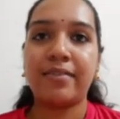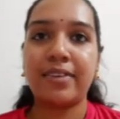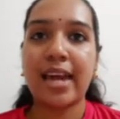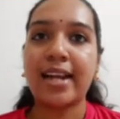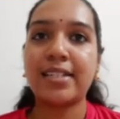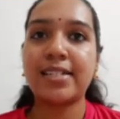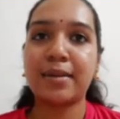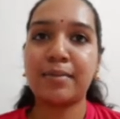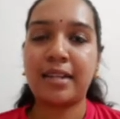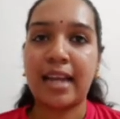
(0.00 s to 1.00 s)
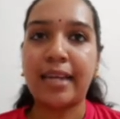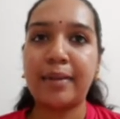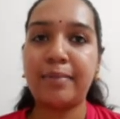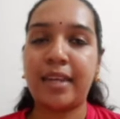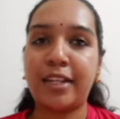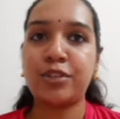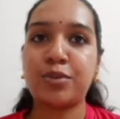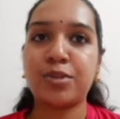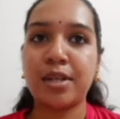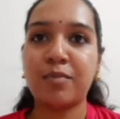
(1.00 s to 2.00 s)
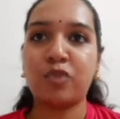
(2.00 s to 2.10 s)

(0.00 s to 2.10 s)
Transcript: We add some lime into some